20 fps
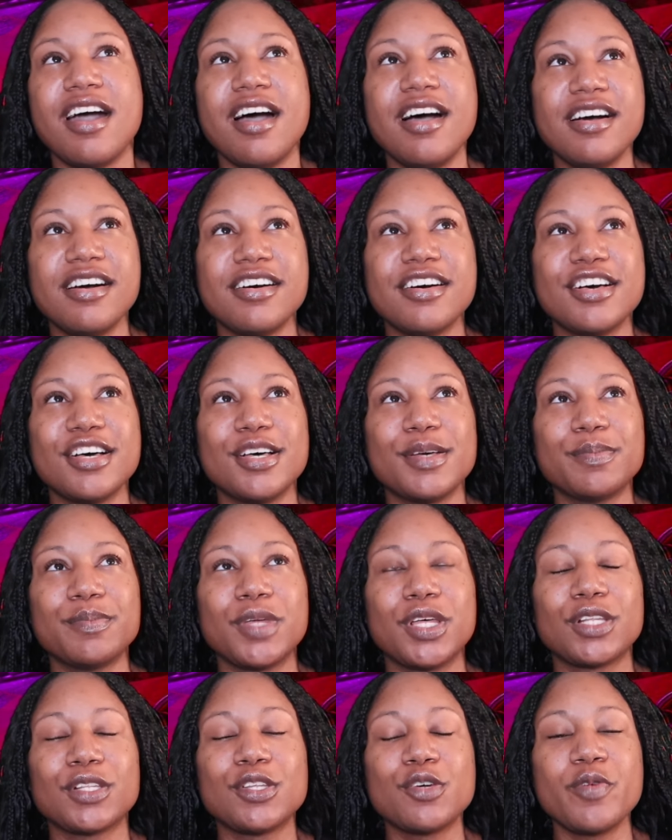
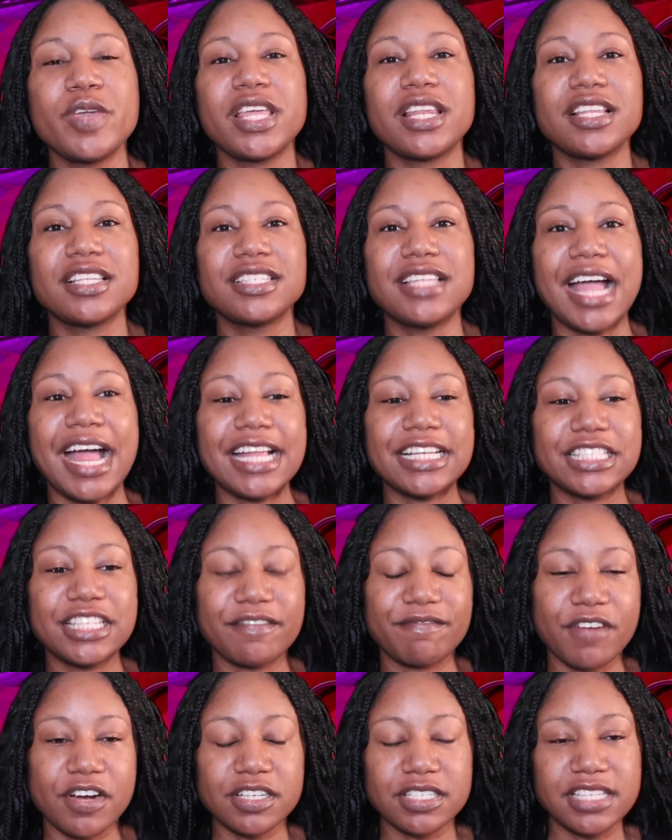Louis and Lestat's
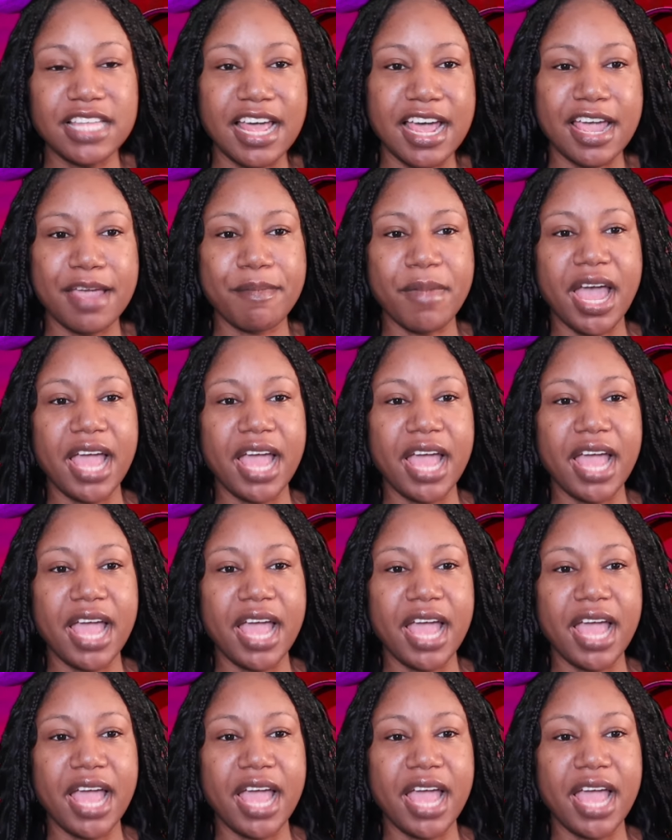first time.